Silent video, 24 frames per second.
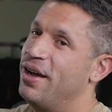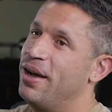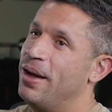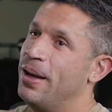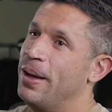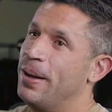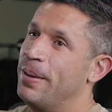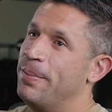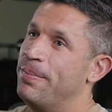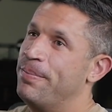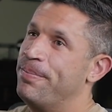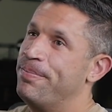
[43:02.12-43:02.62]

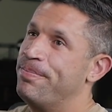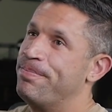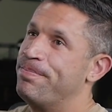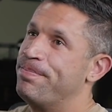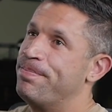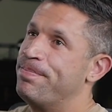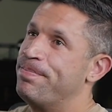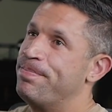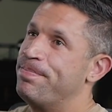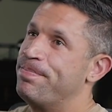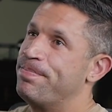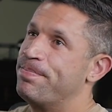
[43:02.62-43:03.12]
Yeah.
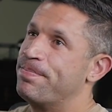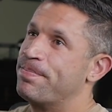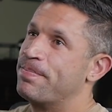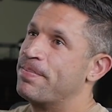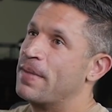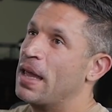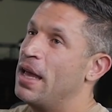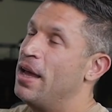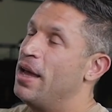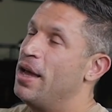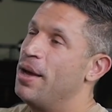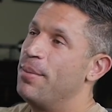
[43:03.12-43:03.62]

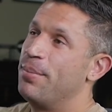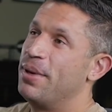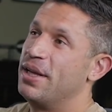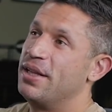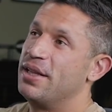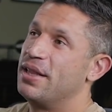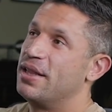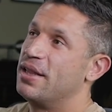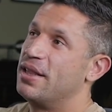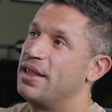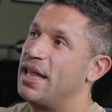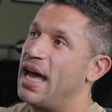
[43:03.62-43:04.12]

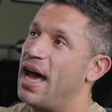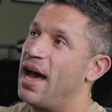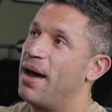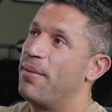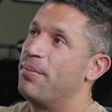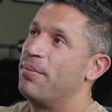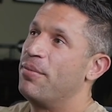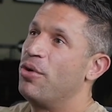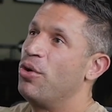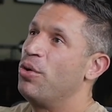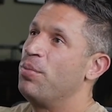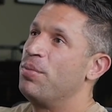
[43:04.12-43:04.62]
But
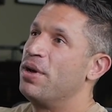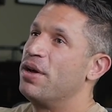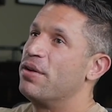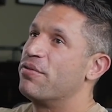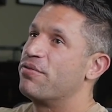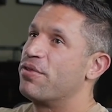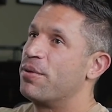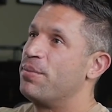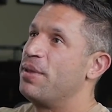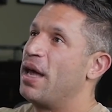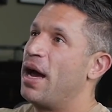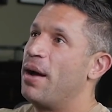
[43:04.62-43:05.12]
that
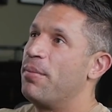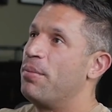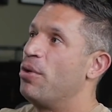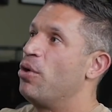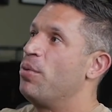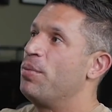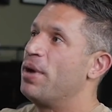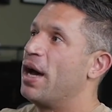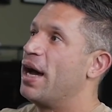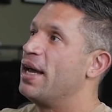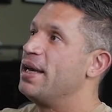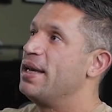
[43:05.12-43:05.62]
moment, from that
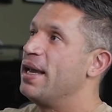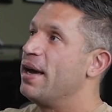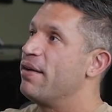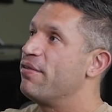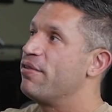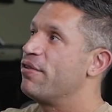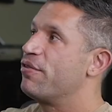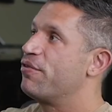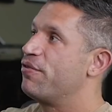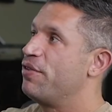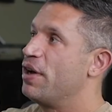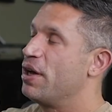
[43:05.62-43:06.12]
moment, I
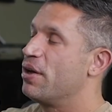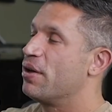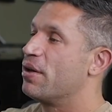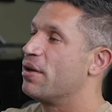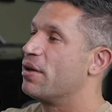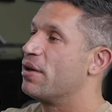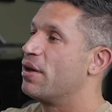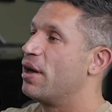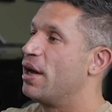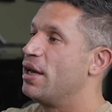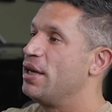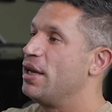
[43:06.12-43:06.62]
never
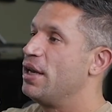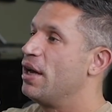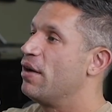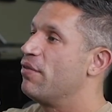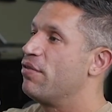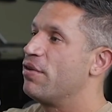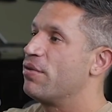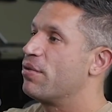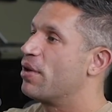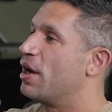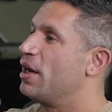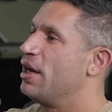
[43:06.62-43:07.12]

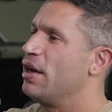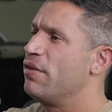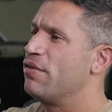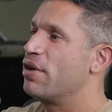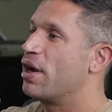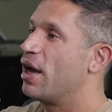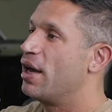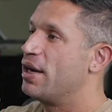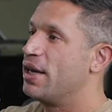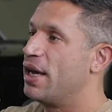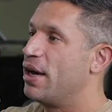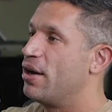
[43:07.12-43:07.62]

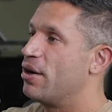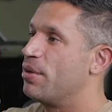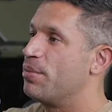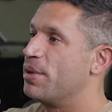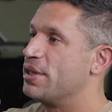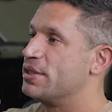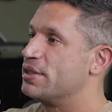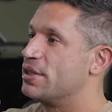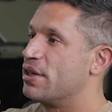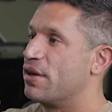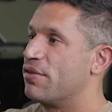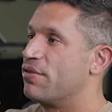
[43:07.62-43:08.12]
got down on
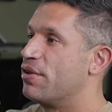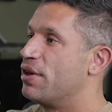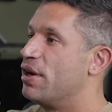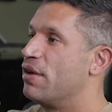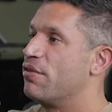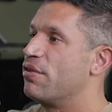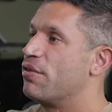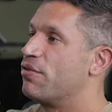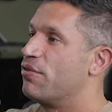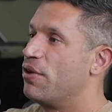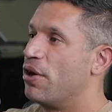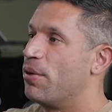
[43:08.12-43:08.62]
myself. I
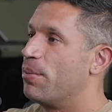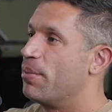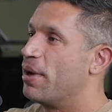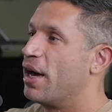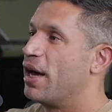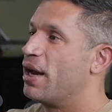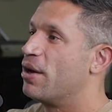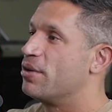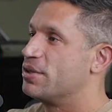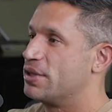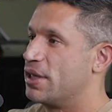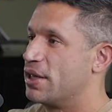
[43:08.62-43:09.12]
never felt
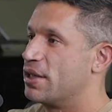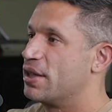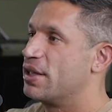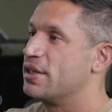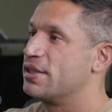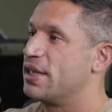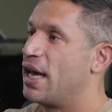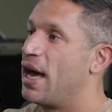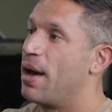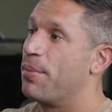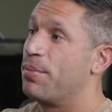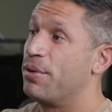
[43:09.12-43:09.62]
bad. I was like,
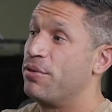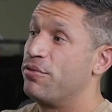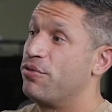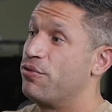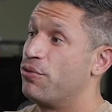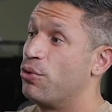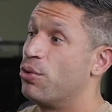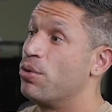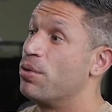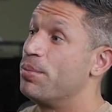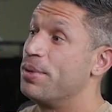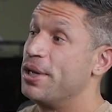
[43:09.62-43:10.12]
this happened
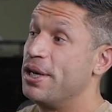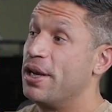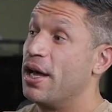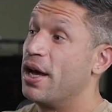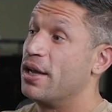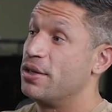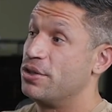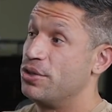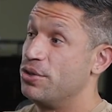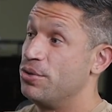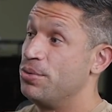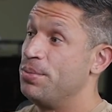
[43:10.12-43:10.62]
for me,
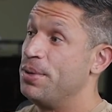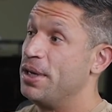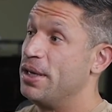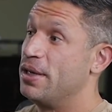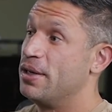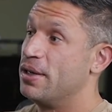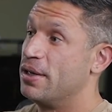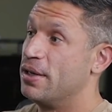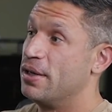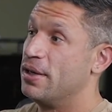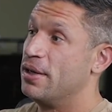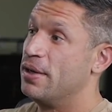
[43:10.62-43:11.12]
not to
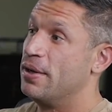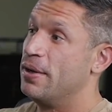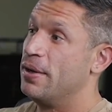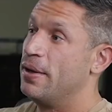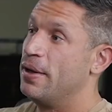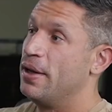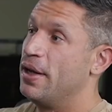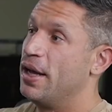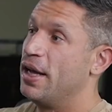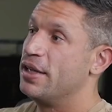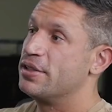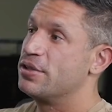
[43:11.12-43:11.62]
me. Yeah.
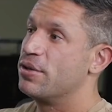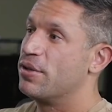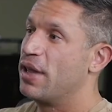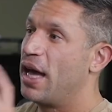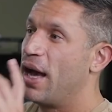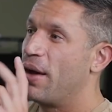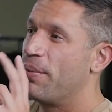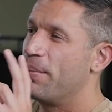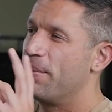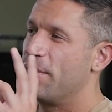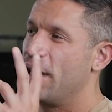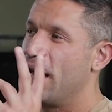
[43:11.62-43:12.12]
And so
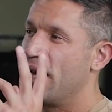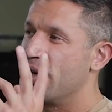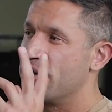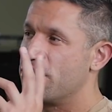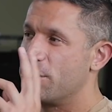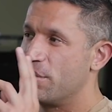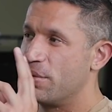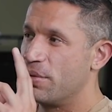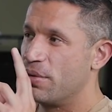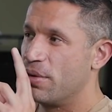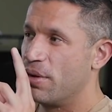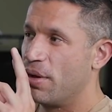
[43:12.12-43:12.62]

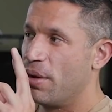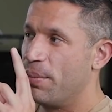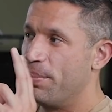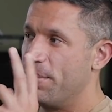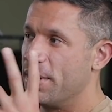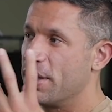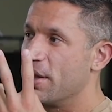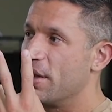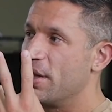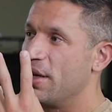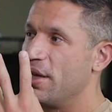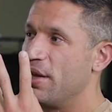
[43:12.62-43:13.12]
that
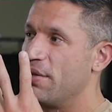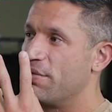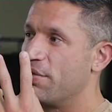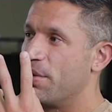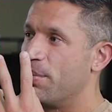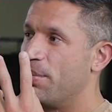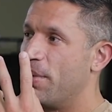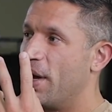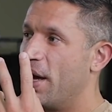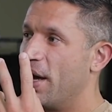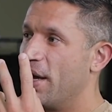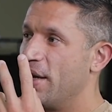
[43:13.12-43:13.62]
ability of
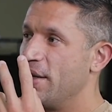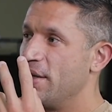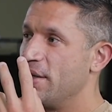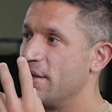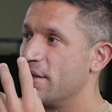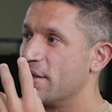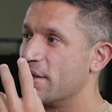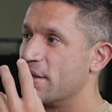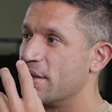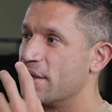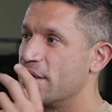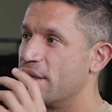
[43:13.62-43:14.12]
the
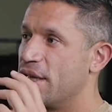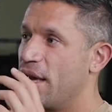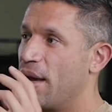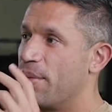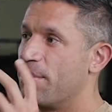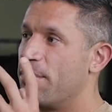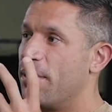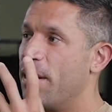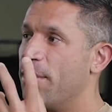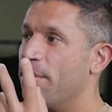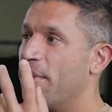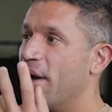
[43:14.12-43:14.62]
mind
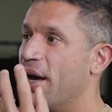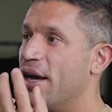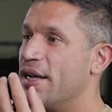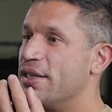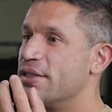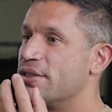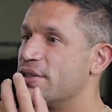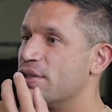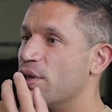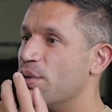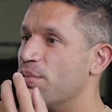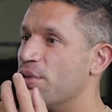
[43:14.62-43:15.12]
kept my
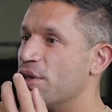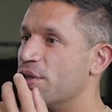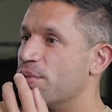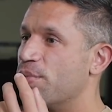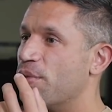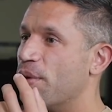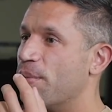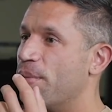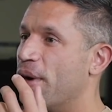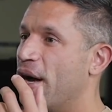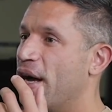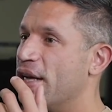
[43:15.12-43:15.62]
mind so much
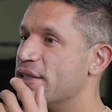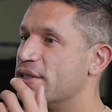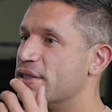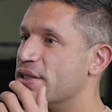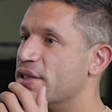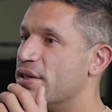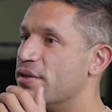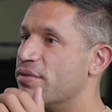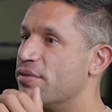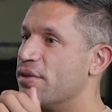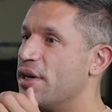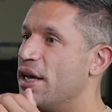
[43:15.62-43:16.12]
more
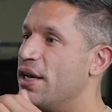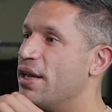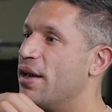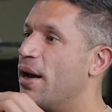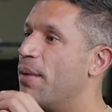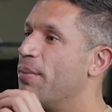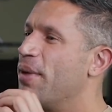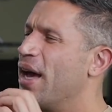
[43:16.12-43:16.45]
positive. And